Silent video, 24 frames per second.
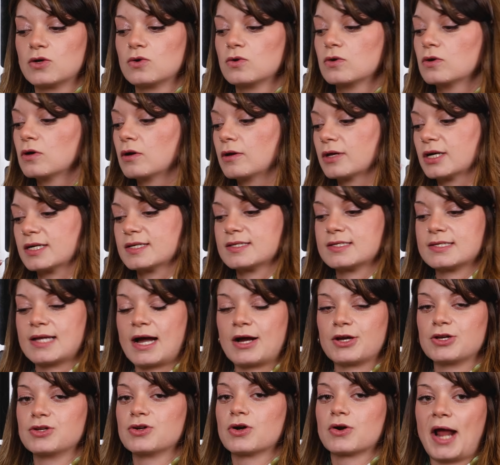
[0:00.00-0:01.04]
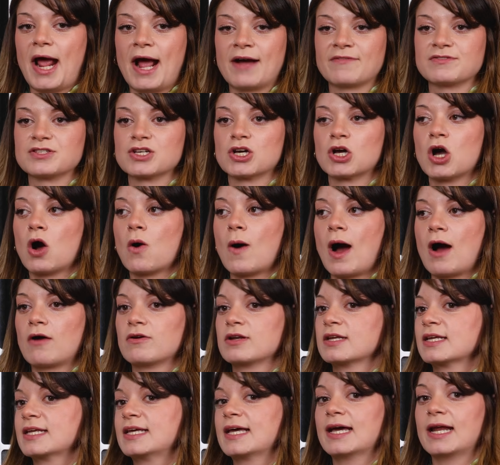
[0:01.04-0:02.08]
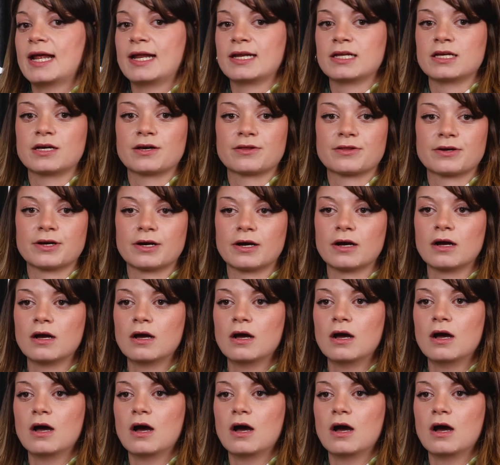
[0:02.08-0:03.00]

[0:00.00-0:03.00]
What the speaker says: cool because now you don't have to go out and get any other